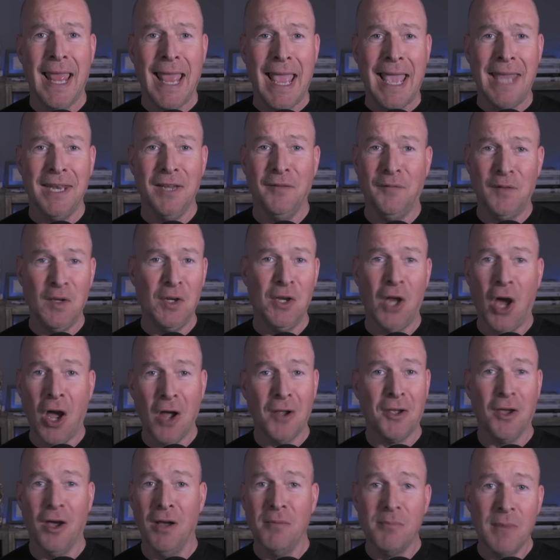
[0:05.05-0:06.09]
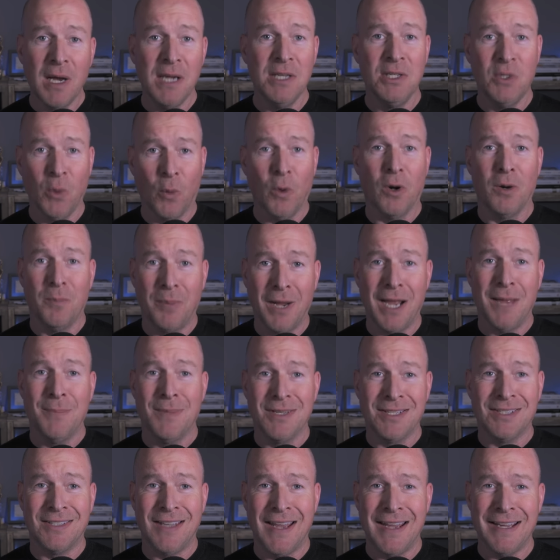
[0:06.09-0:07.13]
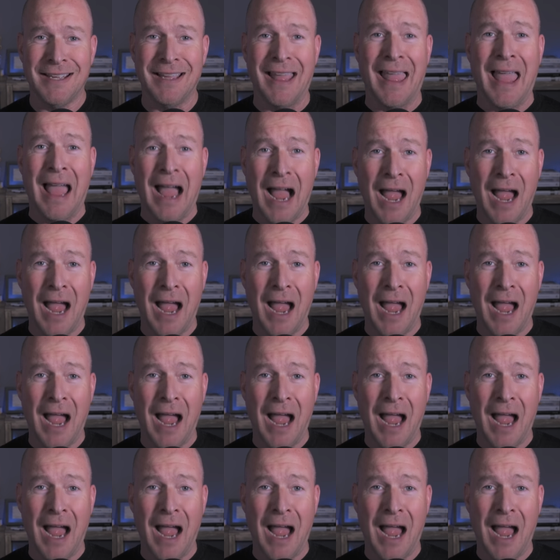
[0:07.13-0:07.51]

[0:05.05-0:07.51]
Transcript: And if you knock on my door by mistake,